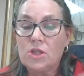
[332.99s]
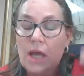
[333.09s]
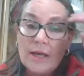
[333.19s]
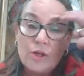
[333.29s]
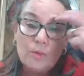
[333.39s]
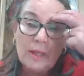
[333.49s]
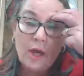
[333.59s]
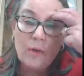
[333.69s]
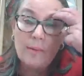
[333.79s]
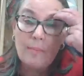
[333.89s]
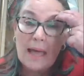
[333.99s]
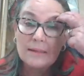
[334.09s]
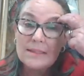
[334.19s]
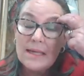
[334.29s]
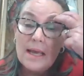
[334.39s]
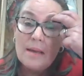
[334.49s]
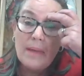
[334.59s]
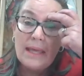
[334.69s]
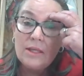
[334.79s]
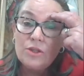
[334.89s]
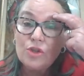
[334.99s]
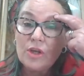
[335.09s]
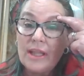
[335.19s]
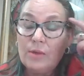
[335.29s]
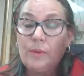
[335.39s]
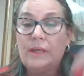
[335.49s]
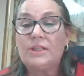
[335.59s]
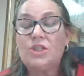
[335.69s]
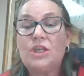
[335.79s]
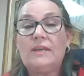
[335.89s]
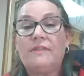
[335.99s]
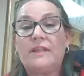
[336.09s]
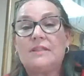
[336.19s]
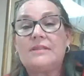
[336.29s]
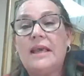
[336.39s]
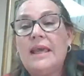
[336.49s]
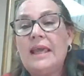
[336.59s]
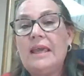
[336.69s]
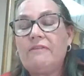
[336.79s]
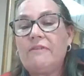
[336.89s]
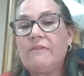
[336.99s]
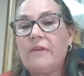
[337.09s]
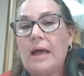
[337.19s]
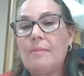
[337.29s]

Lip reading: So how do we go about making sure that we achieve this if